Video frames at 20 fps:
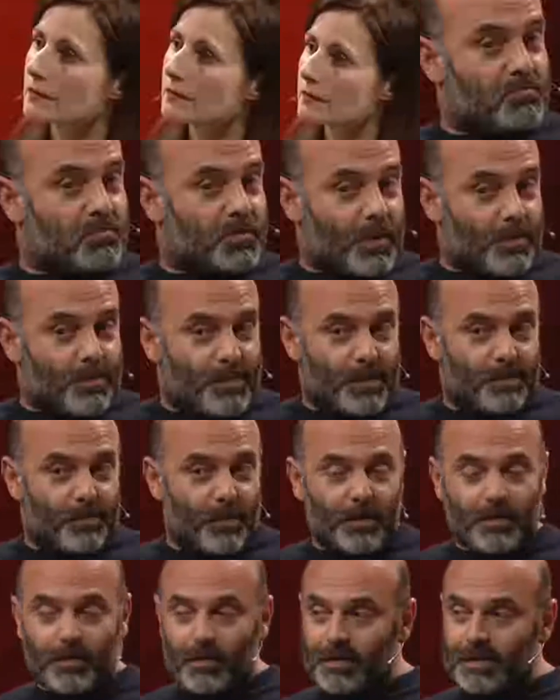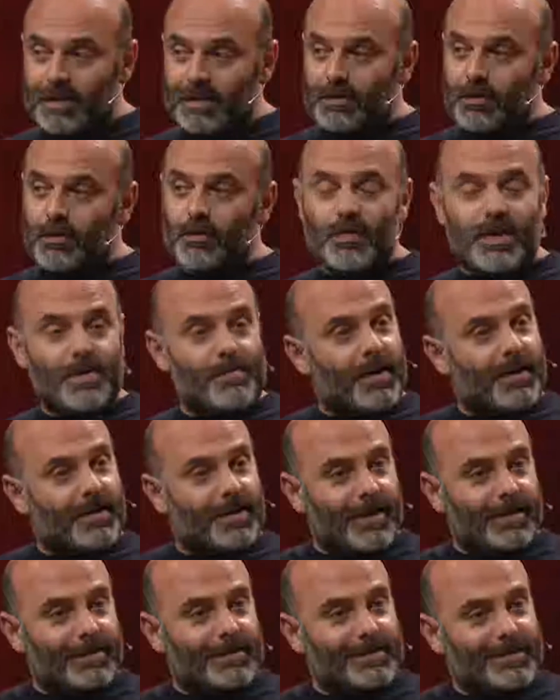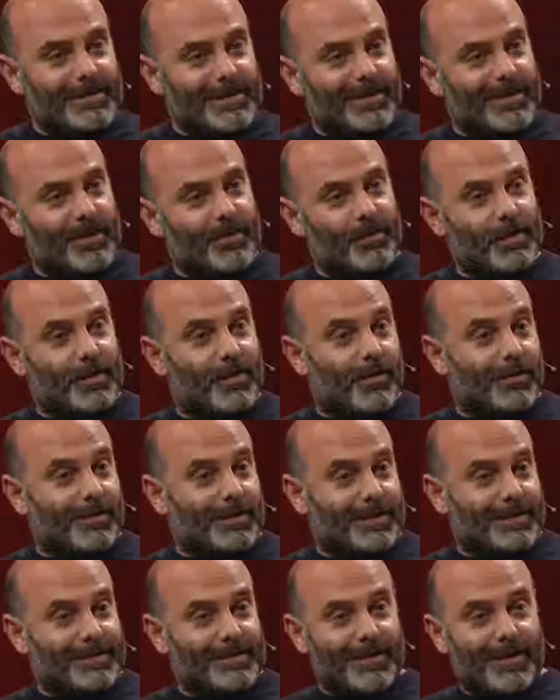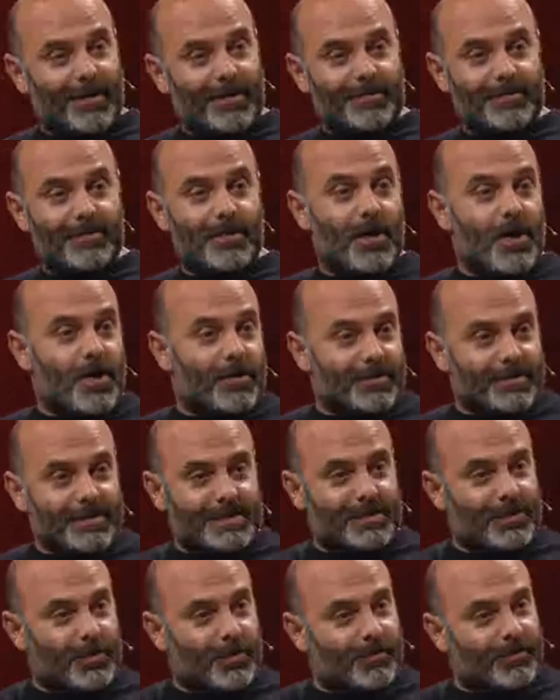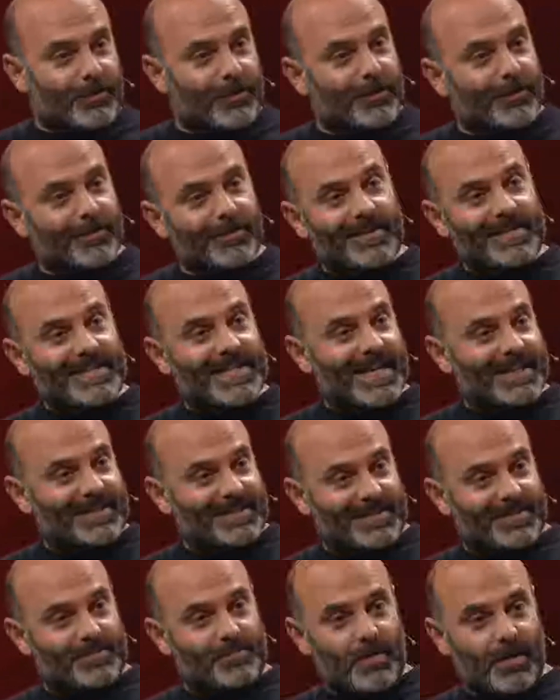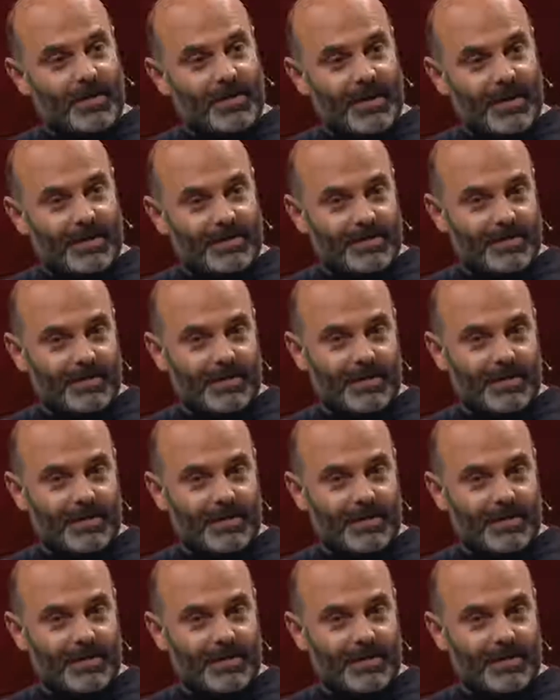some people call it the gray market. We call it an undiscovered yet market.